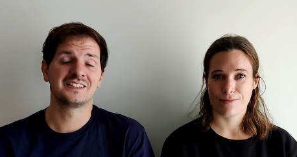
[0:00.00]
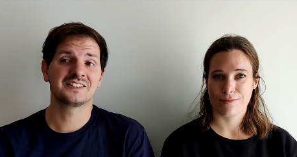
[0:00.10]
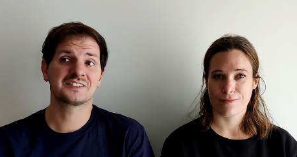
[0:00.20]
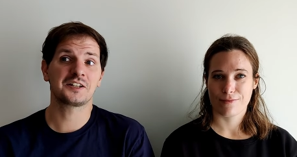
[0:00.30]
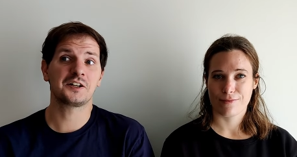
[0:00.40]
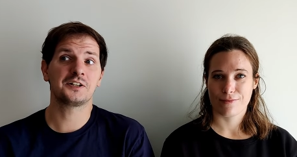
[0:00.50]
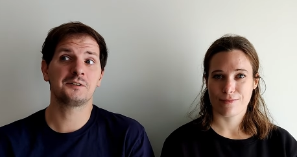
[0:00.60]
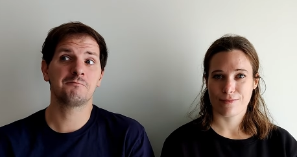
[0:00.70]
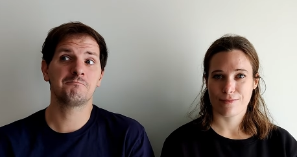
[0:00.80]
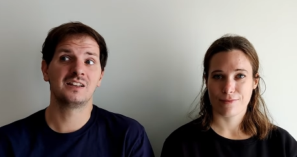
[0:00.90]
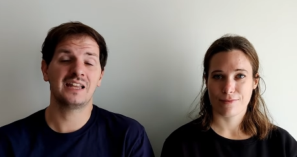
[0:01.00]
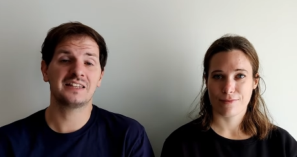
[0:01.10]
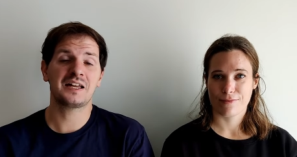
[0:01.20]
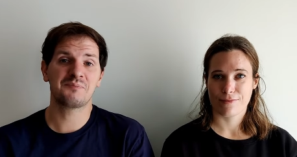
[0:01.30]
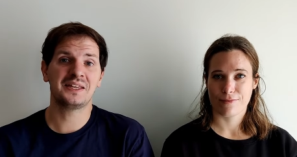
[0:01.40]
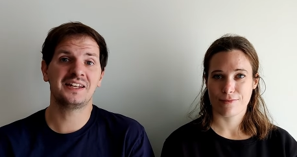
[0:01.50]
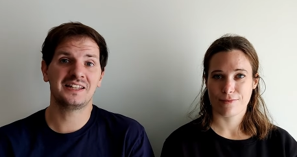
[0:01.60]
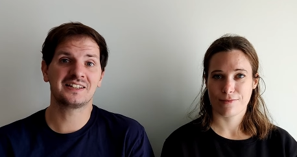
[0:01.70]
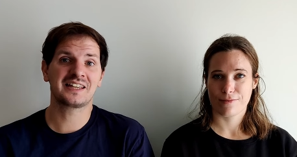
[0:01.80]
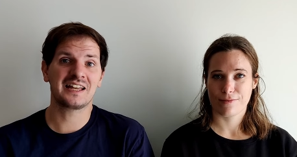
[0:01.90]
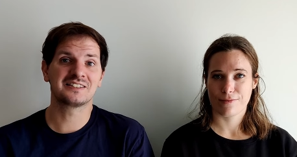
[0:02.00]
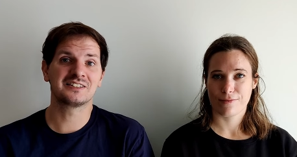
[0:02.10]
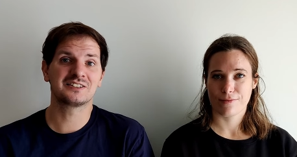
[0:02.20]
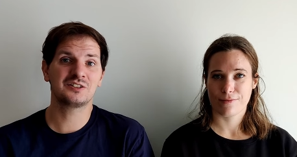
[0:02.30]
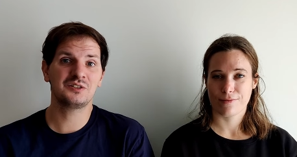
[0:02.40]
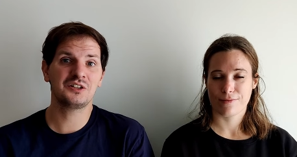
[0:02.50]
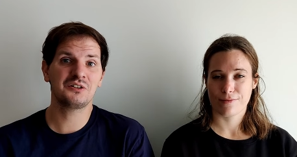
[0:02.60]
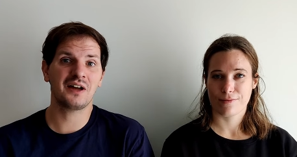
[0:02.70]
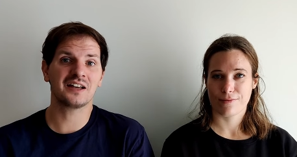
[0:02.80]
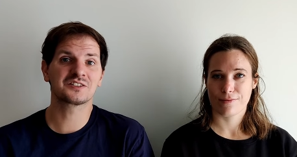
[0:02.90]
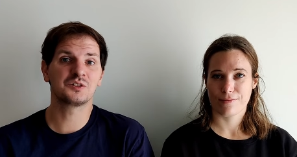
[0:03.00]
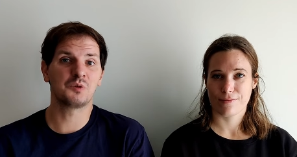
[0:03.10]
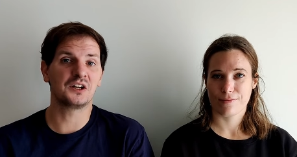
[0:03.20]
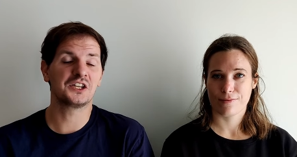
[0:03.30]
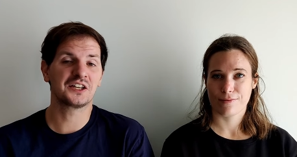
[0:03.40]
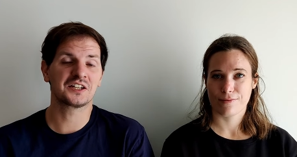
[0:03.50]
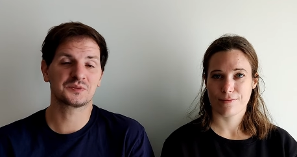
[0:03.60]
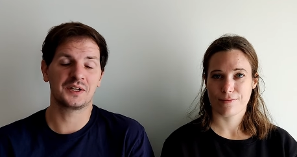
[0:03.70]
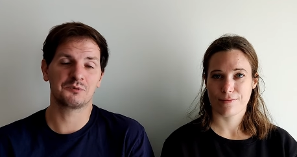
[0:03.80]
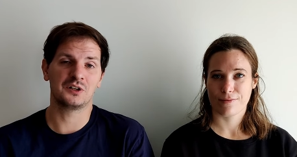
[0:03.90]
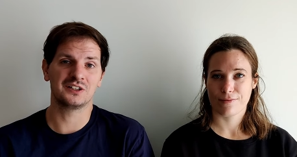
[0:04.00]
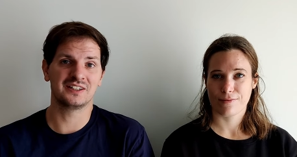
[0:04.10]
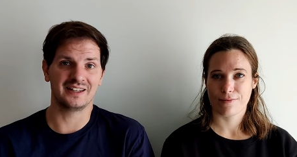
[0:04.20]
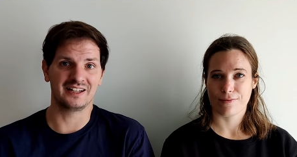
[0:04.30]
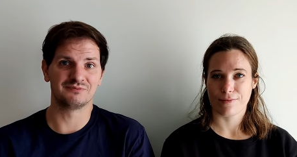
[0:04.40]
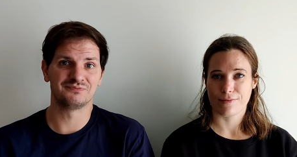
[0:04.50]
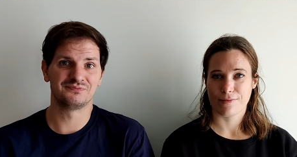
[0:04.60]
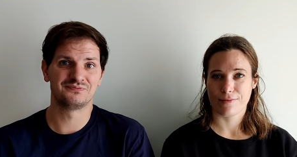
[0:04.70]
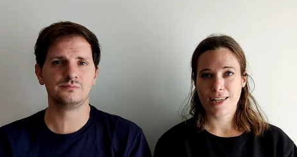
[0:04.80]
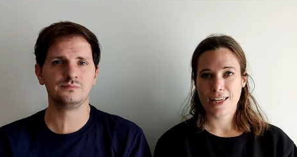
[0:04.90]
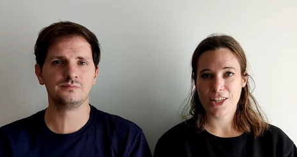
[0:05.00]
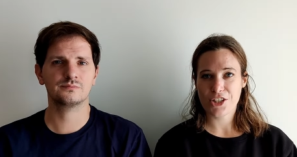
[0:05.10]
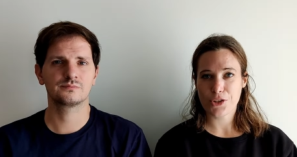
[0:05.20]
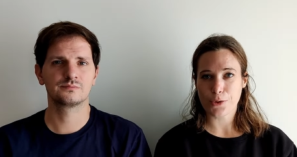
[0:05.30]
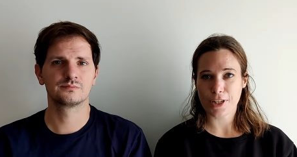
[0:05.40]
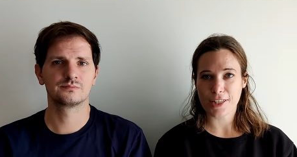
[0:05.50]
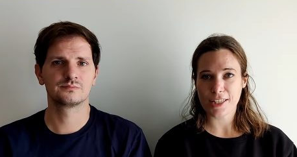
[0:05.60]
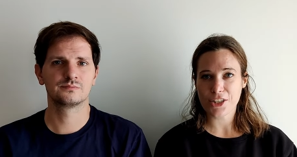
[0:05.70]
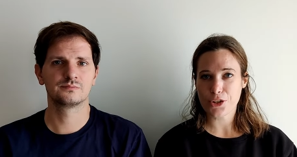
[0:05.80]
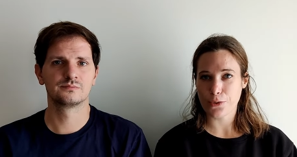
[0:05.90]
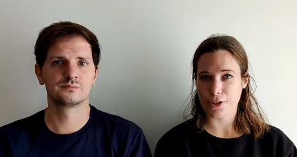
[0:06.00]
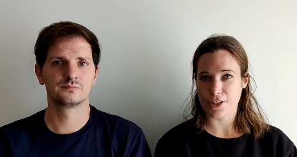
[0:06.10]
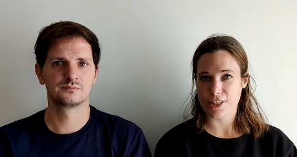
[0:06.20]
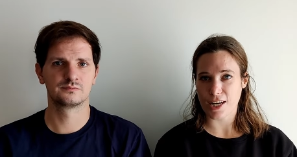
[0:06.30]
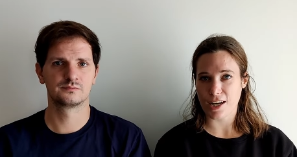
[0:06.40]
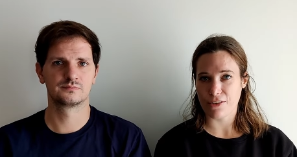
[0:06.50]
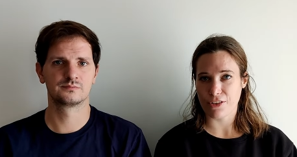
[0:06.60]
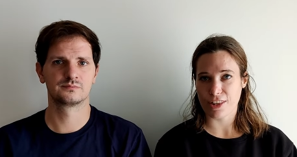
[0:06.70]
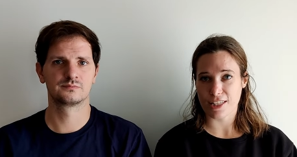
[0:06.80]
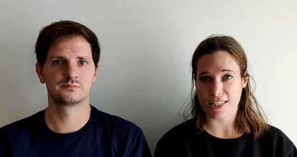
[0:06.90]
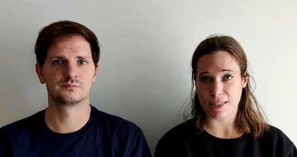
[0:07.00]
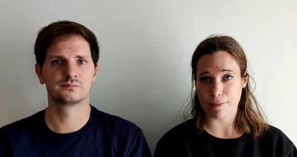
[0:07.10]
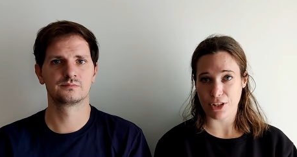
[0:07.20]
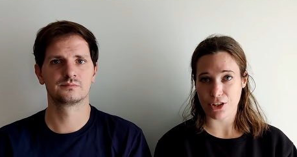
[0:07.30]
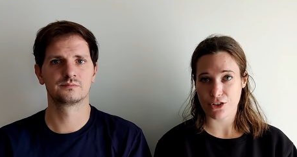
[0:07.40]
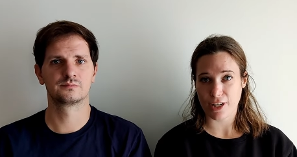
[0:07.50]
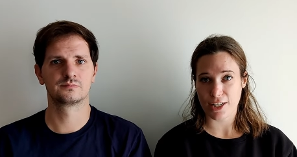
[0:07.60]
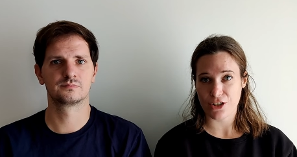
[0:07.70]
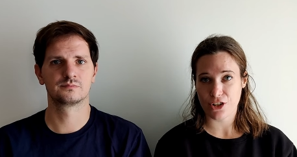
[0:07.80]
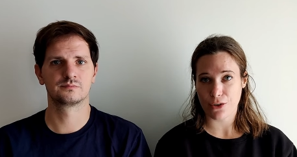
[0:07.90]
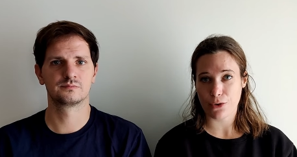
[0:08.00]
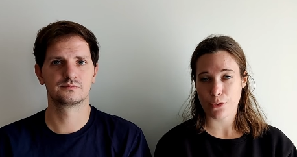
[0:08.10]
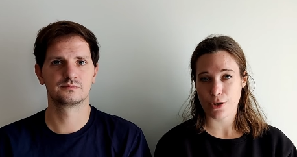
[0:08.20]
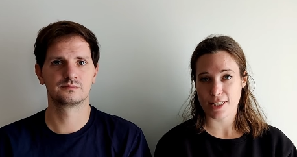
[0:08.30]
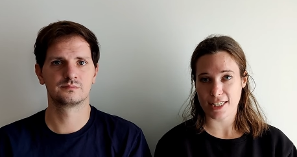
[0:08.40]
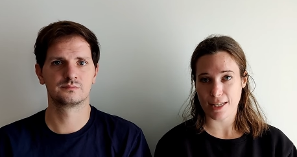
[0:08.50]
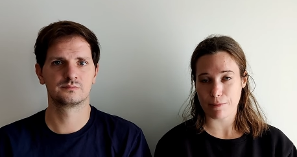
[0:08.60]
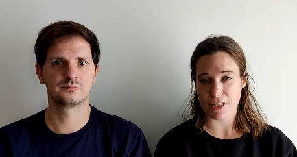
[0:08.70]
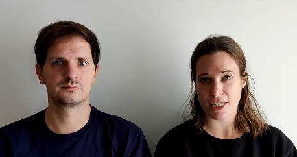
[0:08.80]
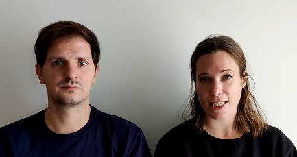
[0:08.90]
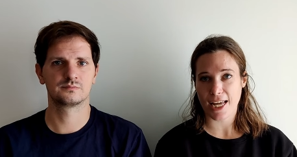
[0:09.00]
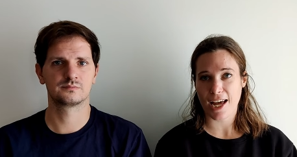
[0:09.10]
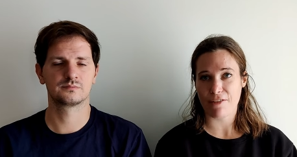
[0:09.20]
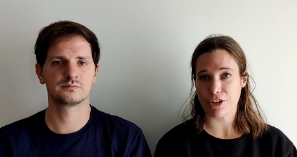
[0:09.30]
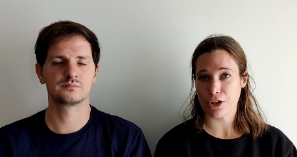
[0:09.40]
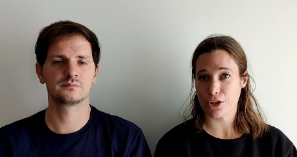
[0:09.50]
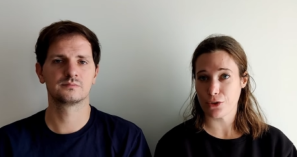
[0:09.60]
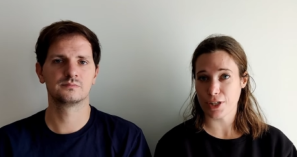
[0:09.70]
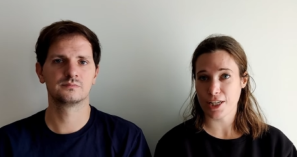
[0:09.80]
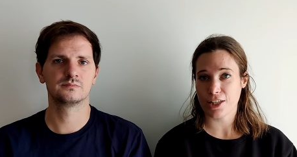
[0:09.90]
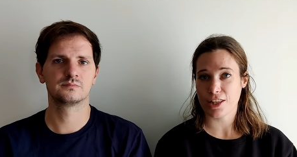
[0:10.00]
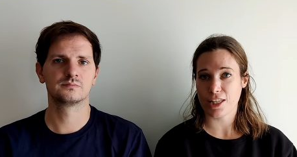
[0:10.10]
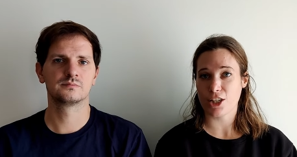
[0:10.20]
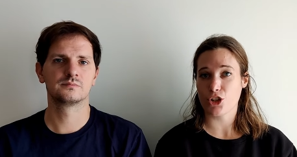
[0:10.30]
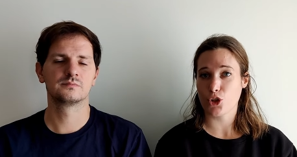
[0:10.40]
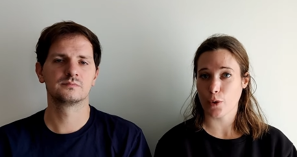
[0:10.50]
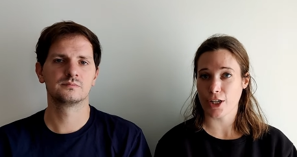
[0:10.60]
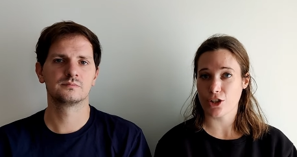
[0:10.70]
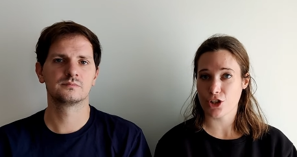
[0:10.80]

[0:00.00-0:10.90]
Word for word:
Speaker 1: So let that be an indicator to you as to what you can expect while you're there.
Speaker 2: Historically, tours of the Demilitarized Zone, or DMZ, have included the Joint